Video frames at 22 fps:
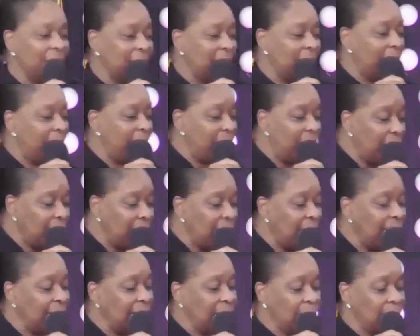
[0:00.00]
a
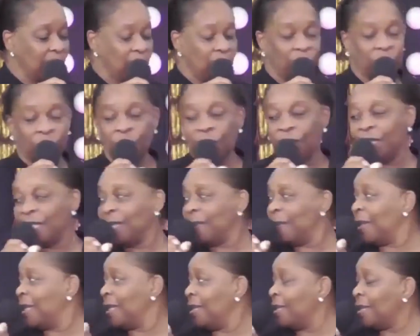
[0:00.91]
mother in our church, and
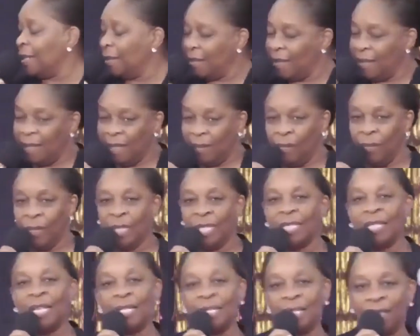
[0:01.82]
my son would
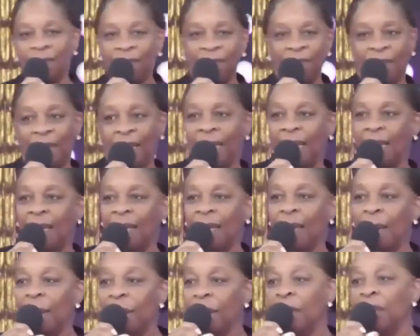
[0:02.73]
testify,
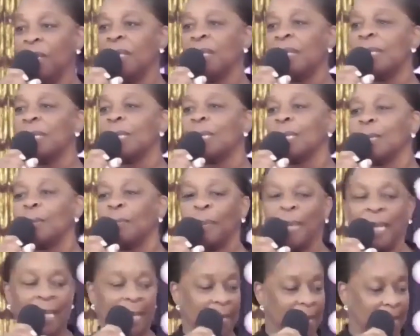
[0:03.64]
Mother
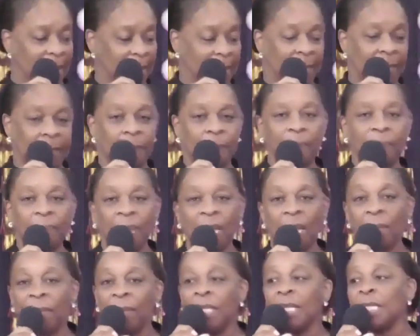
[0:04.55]
Spence.
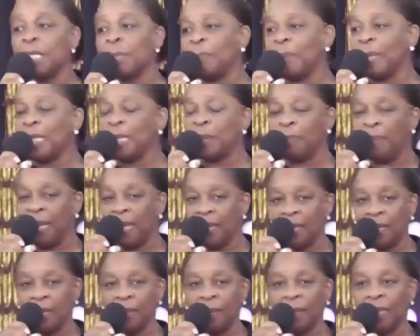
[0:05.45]
Mother Spence
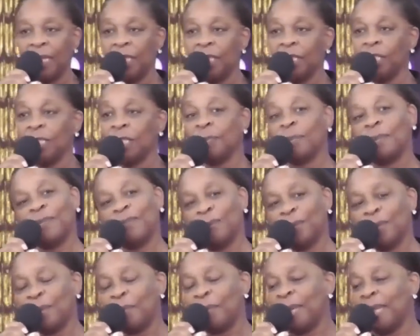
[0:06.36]
passed away just
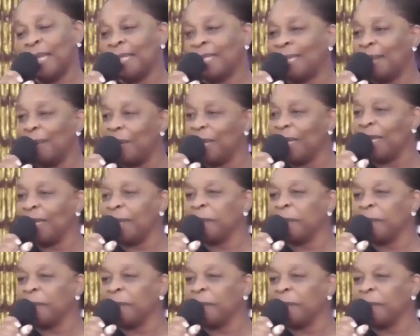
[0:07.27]
before the pandemic.